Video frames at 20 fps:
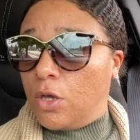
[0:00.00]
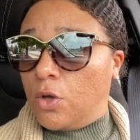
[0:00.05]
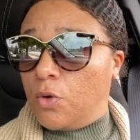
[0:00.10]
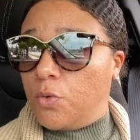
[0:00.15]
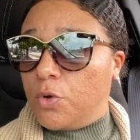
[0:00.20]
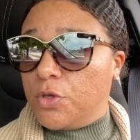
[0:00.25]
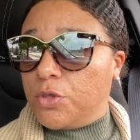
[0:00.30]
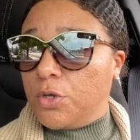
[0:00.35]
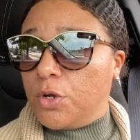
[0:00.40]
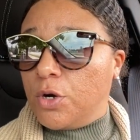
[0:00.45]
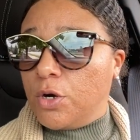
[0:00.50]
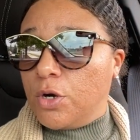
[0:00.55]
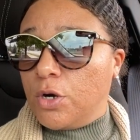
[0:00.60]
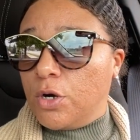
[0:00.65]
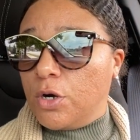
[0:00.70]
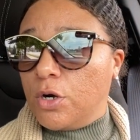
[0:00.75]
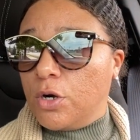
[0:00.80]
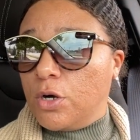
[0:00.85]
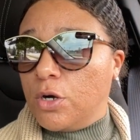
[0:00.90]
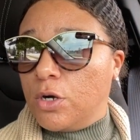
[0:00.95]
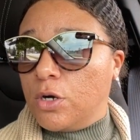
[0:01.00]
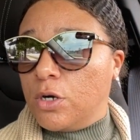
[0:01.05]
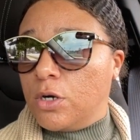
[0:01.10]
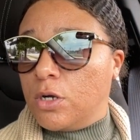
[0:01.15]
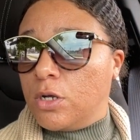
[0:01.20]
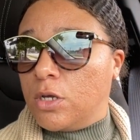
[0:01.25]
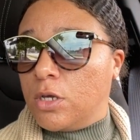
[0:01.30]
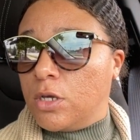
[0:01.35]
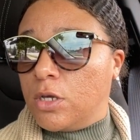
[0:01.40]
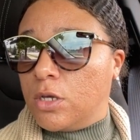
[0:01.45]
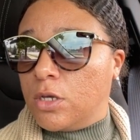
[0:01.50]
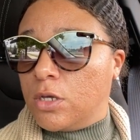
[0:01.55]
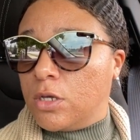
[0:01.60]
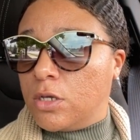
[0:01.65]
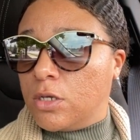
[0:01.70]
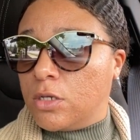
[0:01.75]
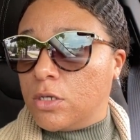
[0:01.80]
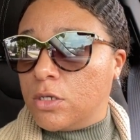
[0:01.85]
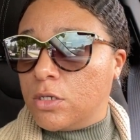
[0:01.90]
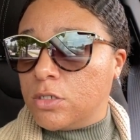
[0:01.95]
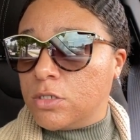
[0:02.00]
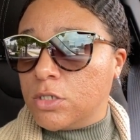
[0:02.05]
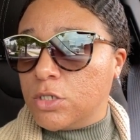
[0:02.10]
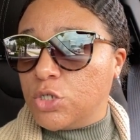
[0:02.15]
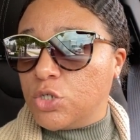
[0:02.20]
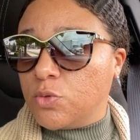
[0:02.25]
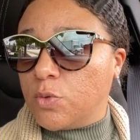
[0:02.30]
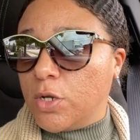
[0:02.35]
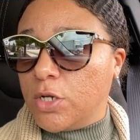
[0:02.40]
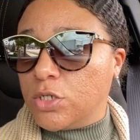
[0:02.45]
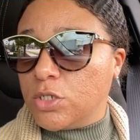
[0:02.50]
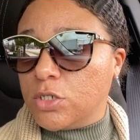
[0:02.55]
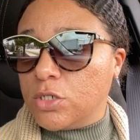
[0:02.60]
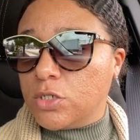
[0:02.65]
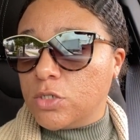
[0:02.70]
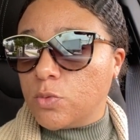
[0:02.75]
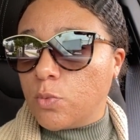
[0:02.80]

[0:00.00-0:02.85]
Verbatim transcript: with her situation as